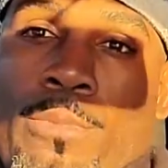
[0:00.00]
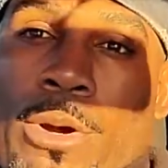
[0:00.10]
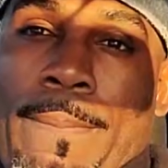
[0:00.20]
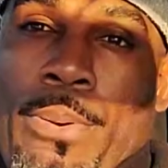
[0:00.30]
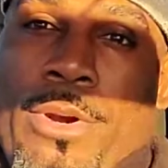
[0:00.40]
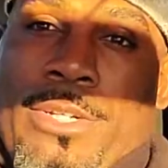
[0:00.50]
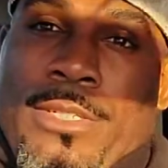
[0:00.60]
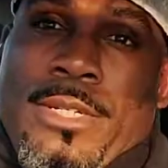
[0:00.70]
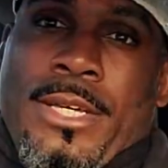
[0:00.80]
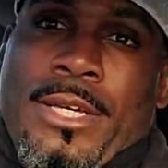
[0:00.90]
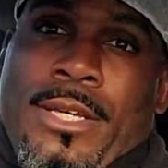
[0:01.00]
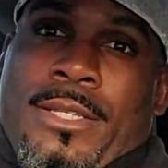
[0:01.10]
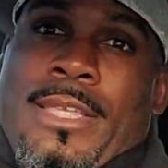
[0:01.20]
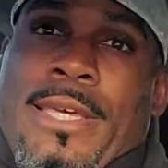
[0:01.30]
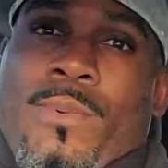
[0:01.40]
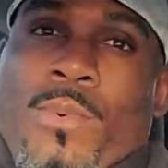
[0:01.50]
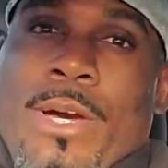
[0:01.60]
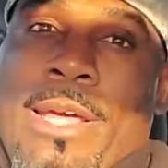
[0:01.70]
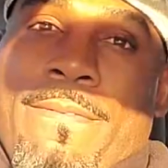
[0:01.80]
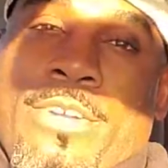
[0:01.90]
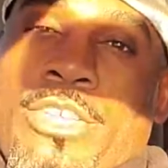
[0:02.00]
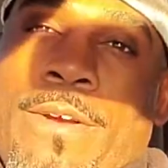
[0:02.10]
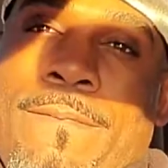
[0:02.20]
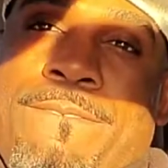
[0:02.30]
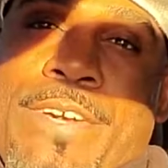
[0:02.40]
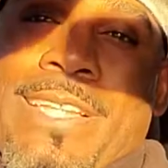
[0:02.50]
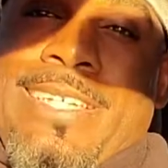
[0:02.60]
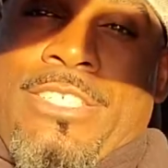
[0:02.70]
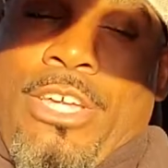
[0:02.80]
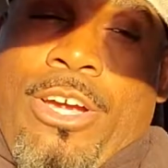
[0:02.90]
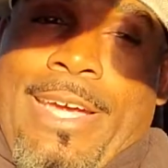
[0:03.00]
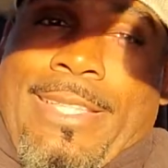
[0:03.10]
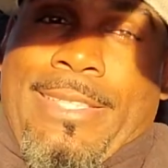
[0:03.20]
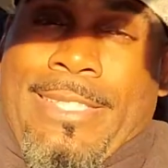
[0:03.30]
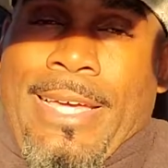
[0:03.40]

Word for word: more important than whatever your feelings are at the